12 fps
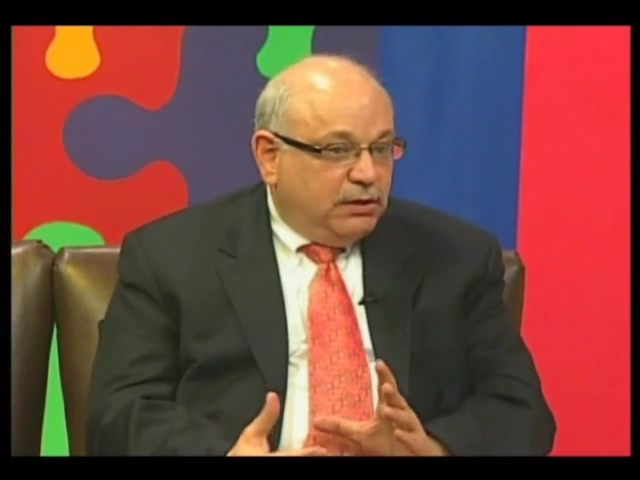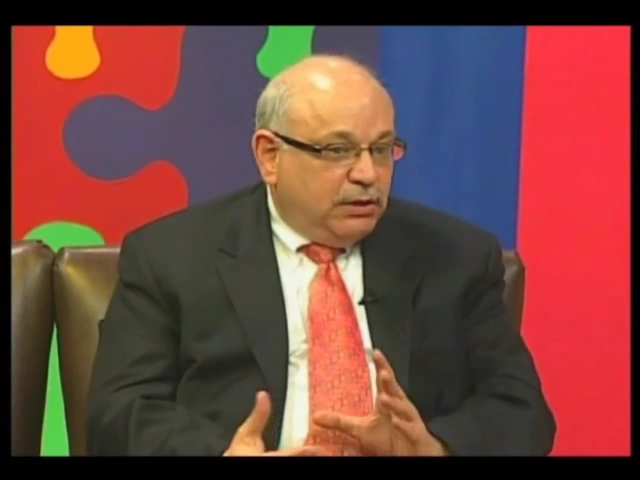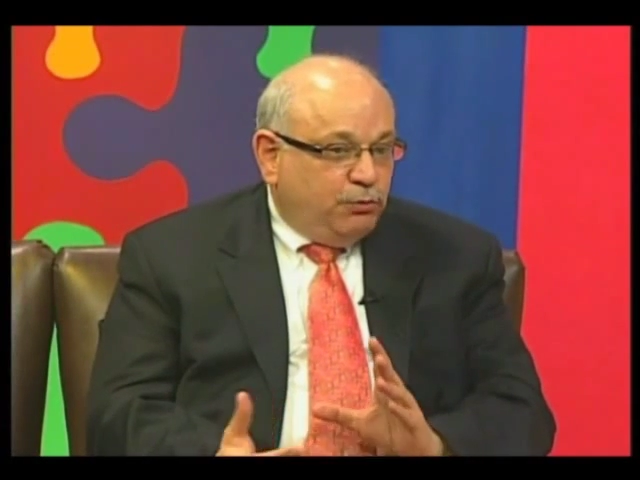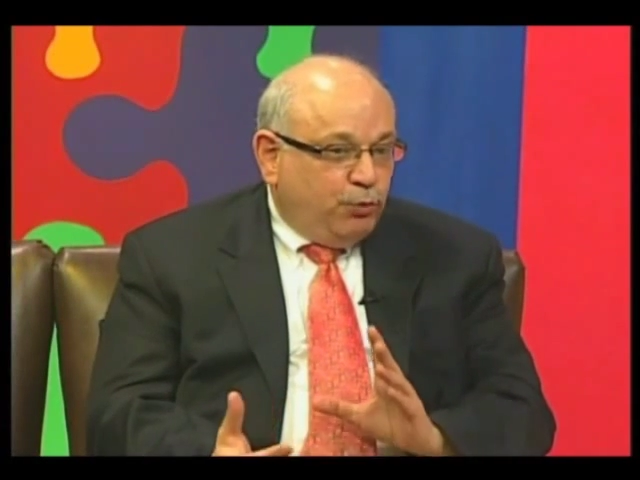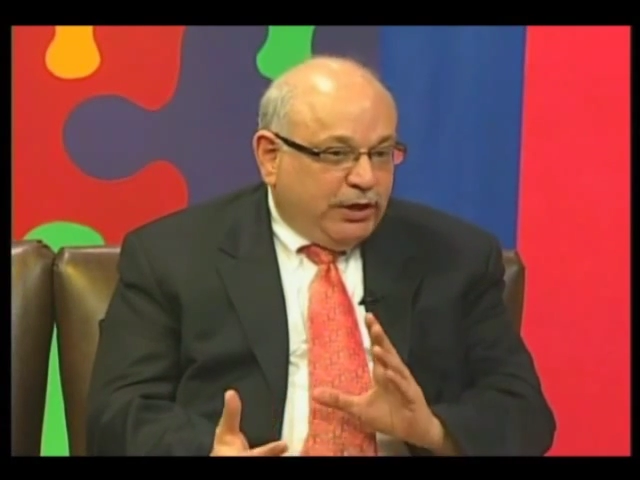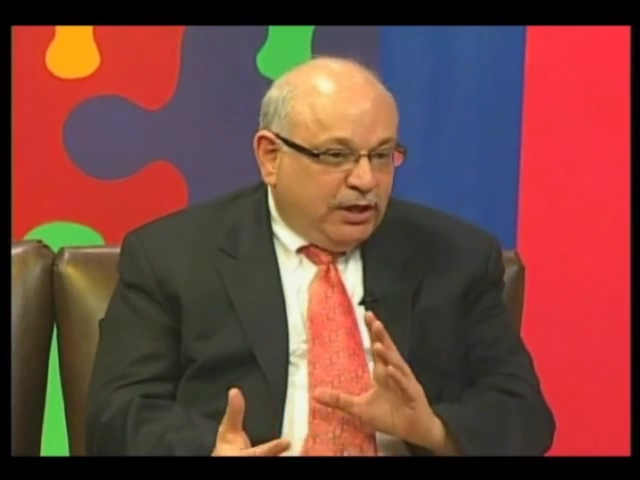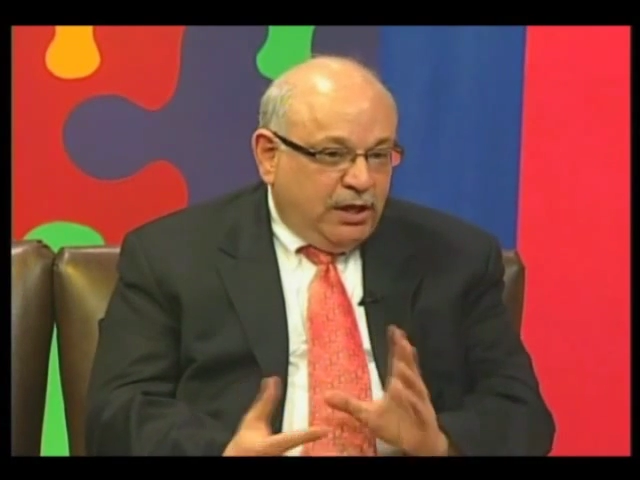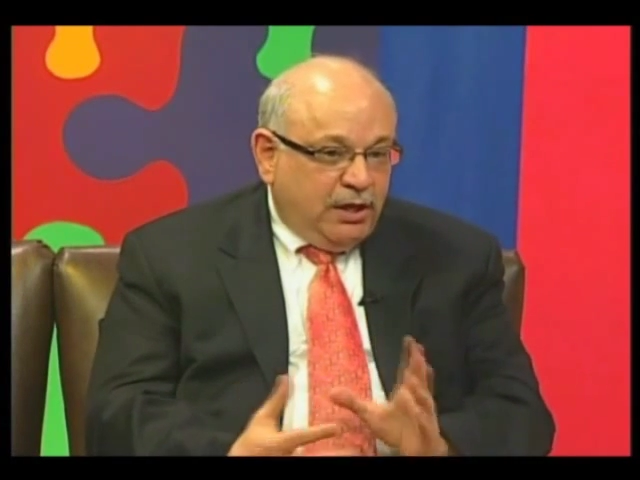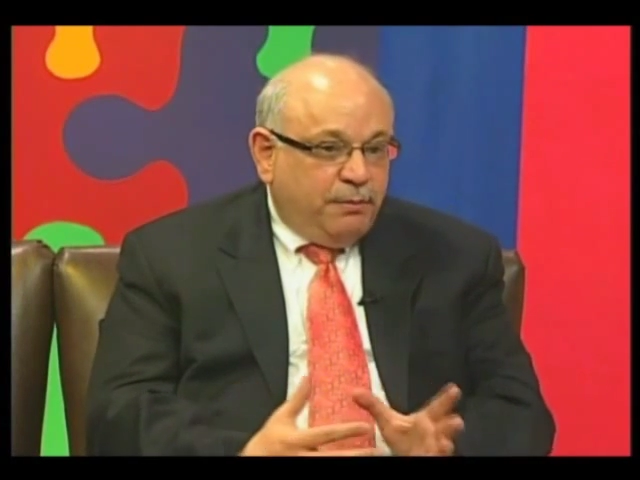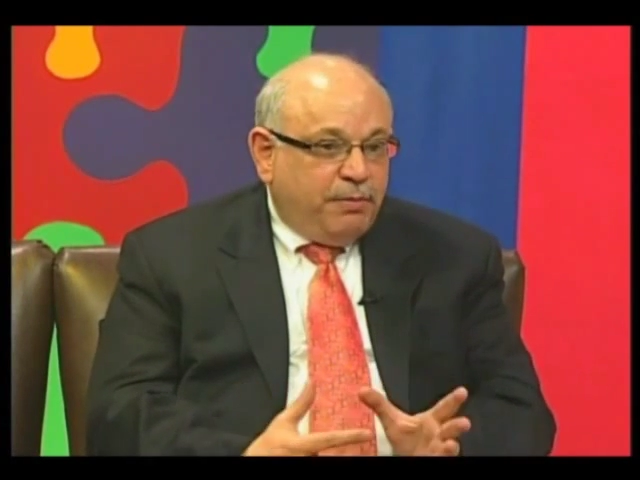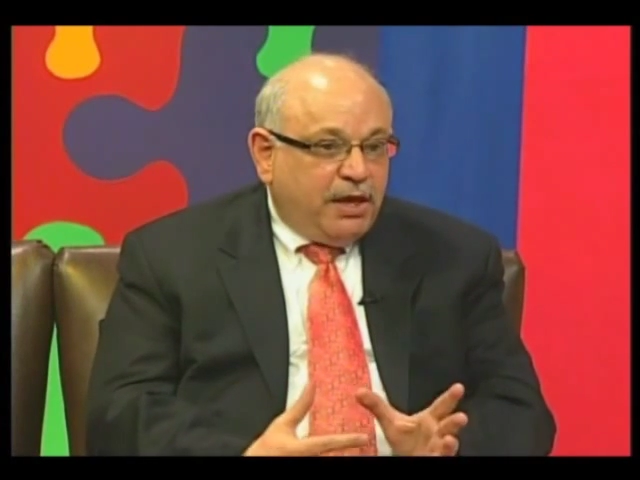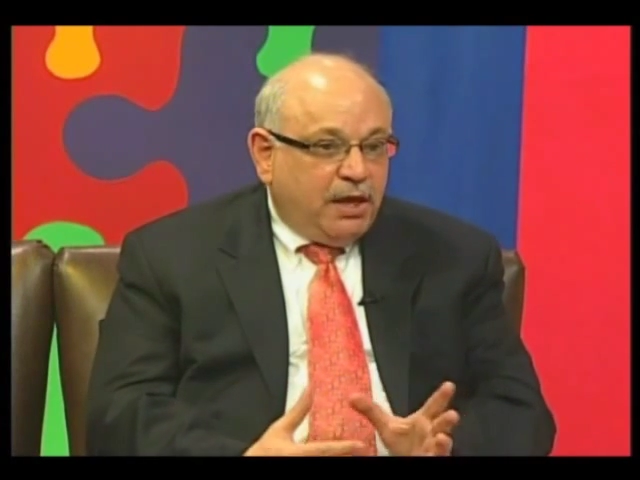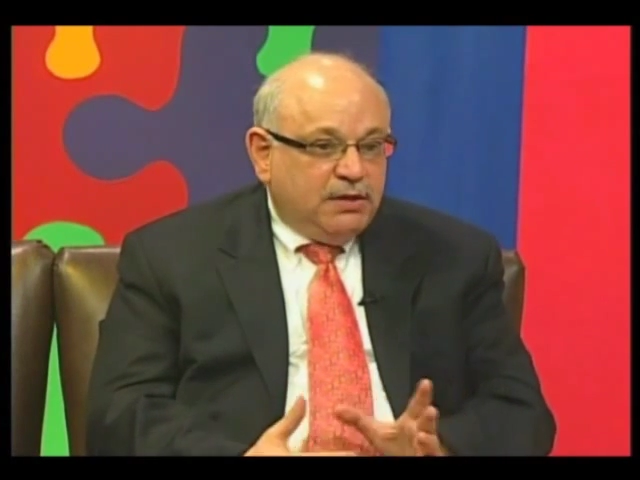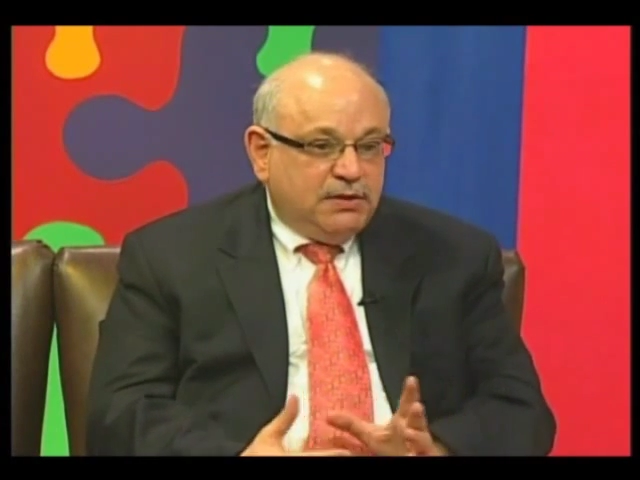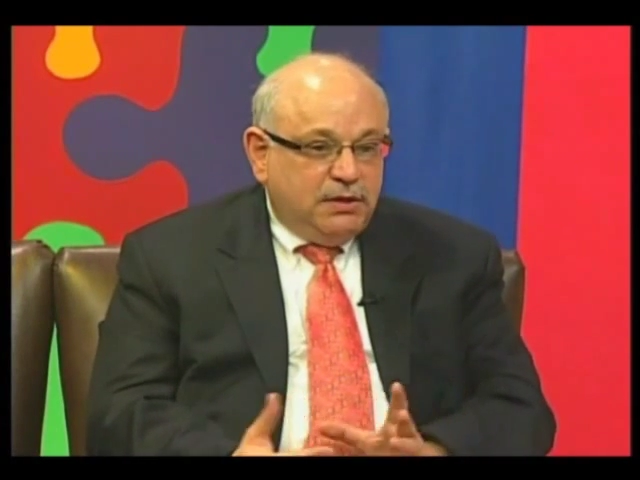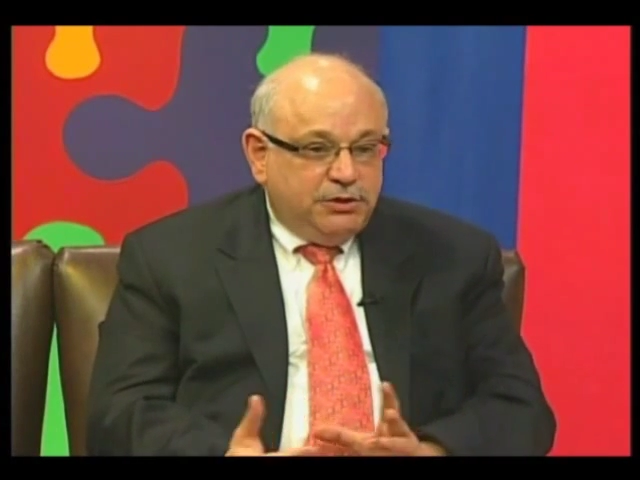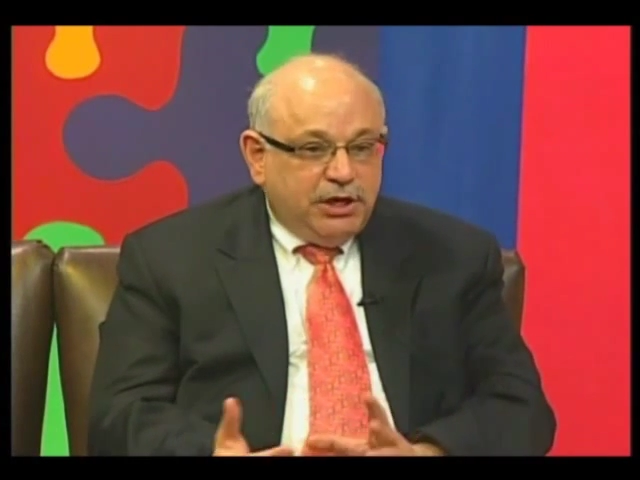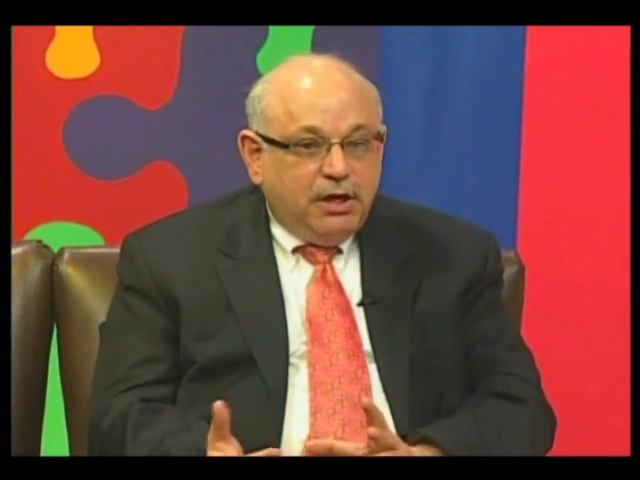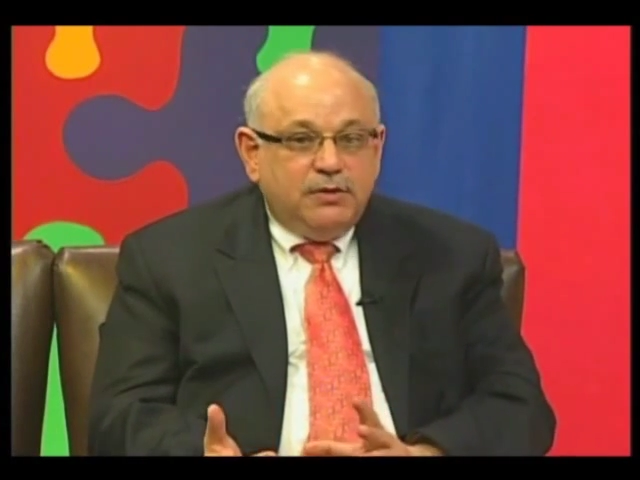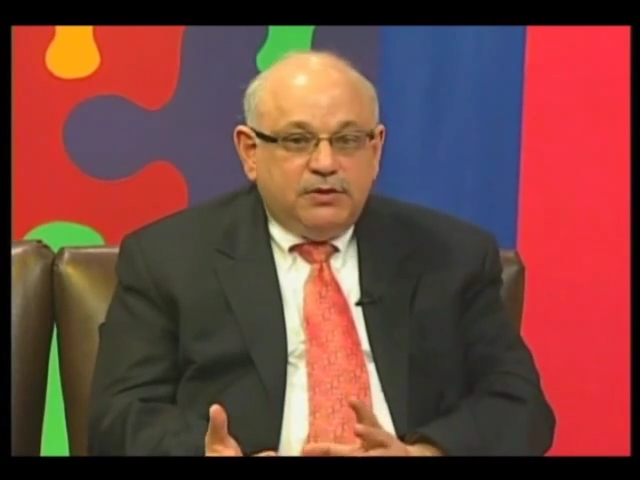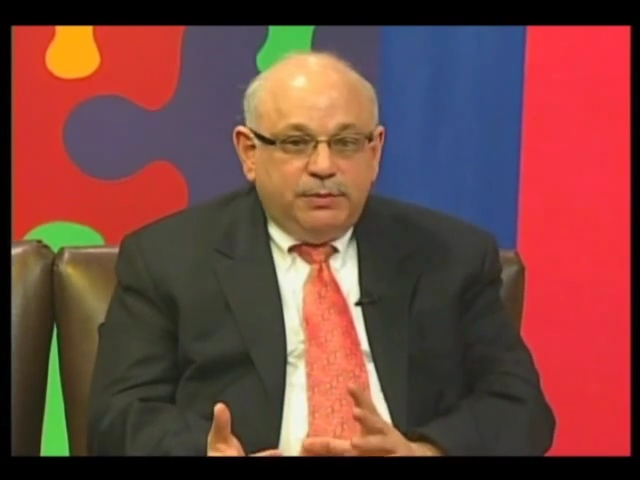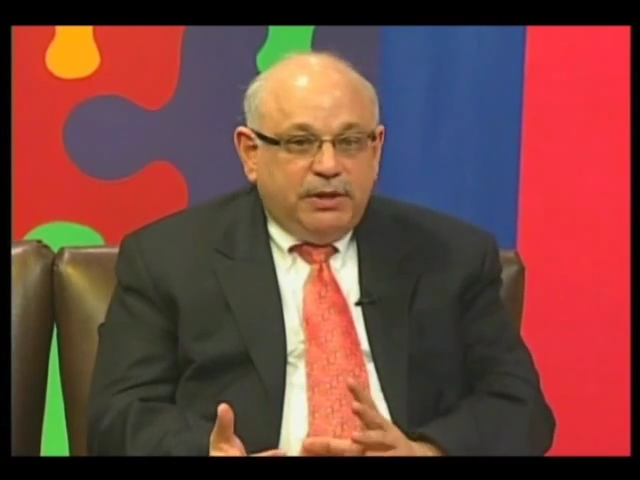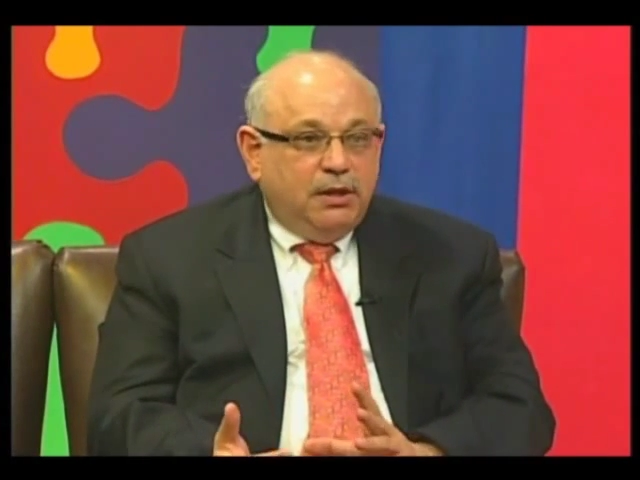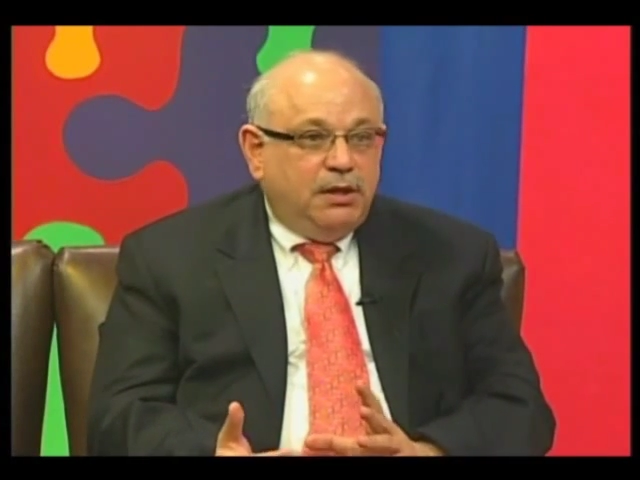really impacts the child's
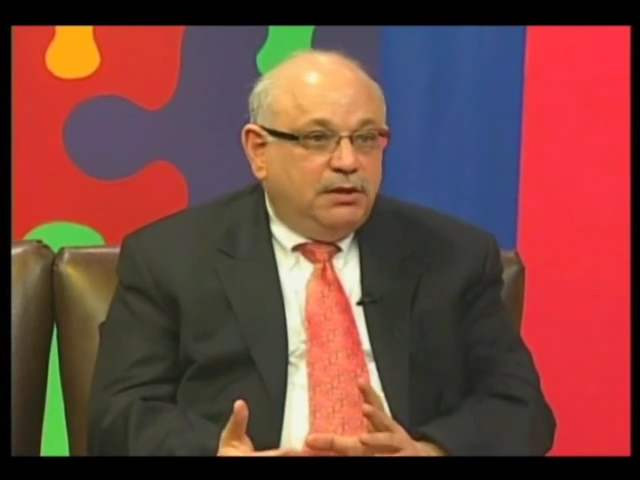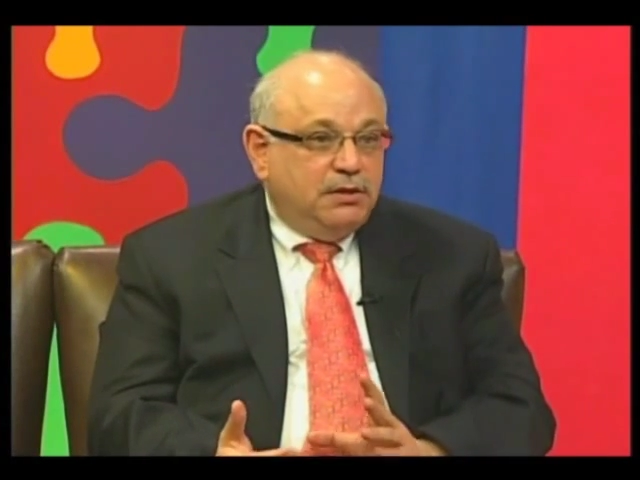ability to